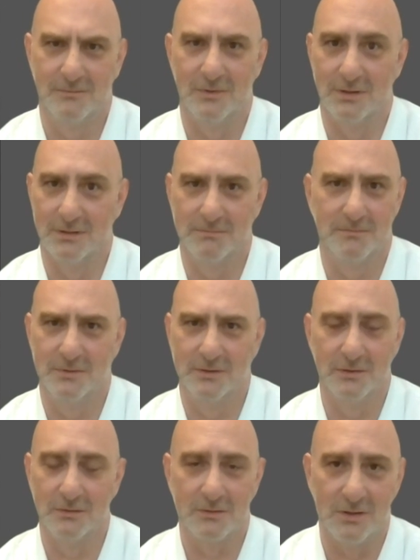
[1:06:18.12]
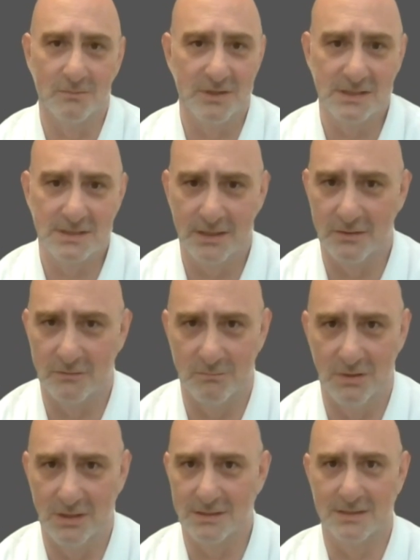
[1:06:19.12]
well, you can't be scared
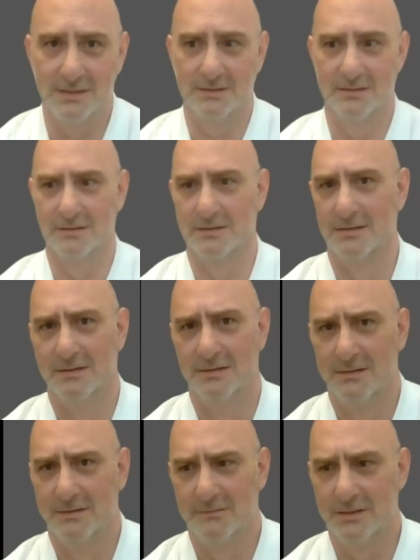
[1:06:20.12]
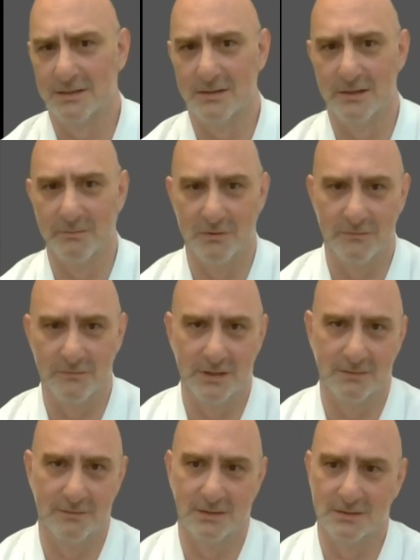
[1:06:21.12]
of blood and that type of
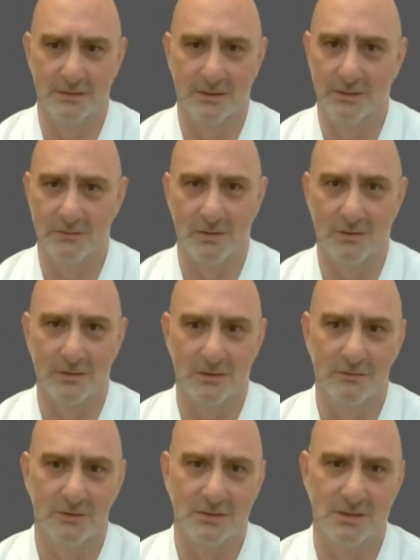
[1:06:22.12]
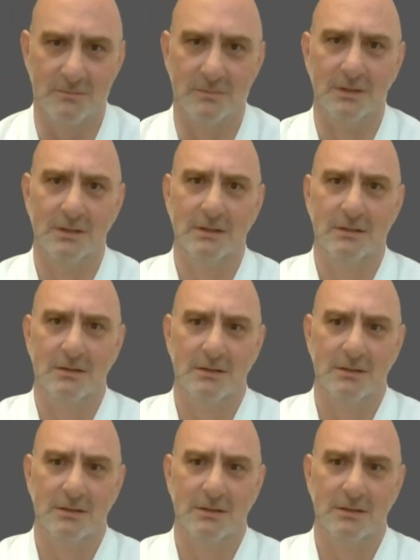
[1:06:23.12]
thing. You can't do your job. Yeah.